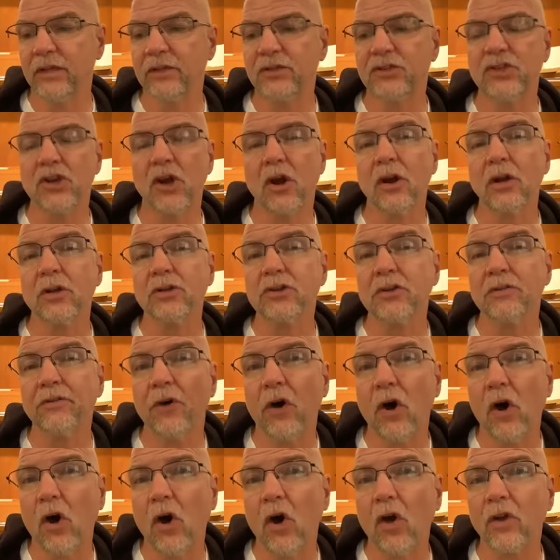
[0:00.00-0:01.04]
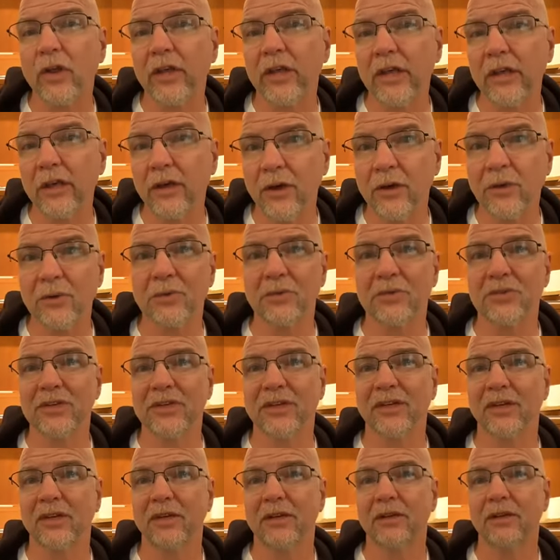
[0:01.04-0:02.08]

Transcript: in charge of all he owns.